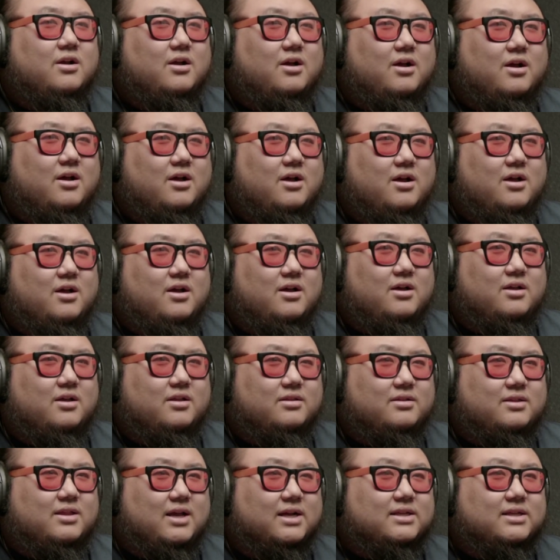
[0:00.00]

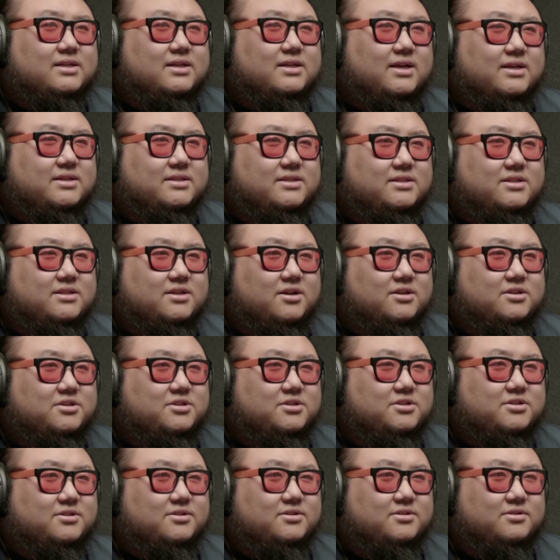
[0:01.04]
that's a nice
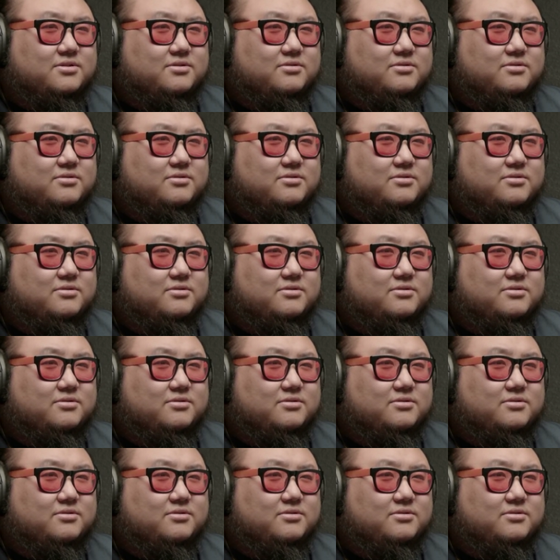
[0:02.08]
touch.